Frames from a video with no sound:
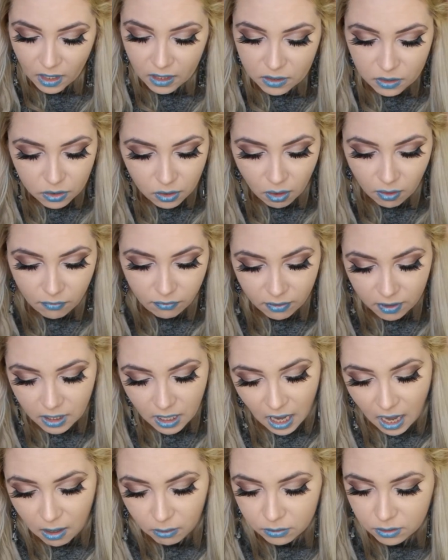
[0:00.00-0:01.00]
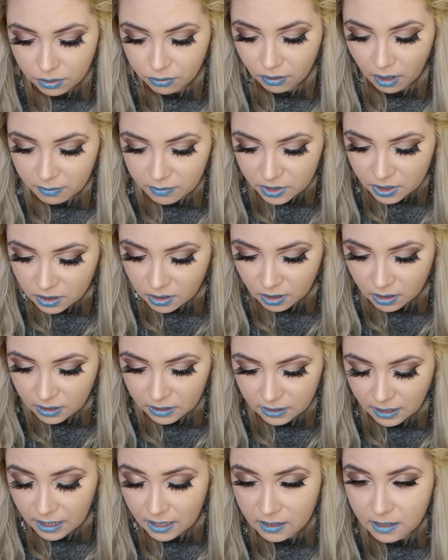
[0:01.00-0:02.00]
So for the outro, I'm just gonna
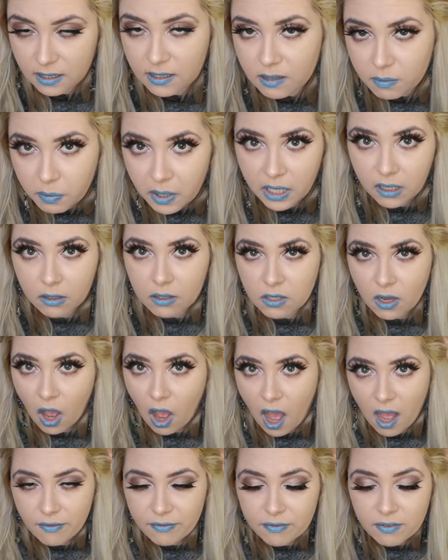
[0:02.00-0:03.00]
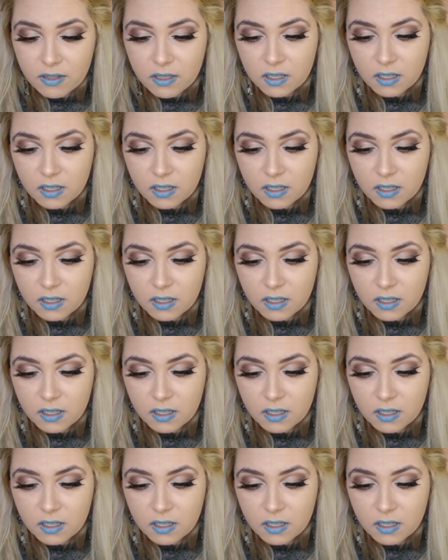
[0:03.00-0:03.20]
take these pins off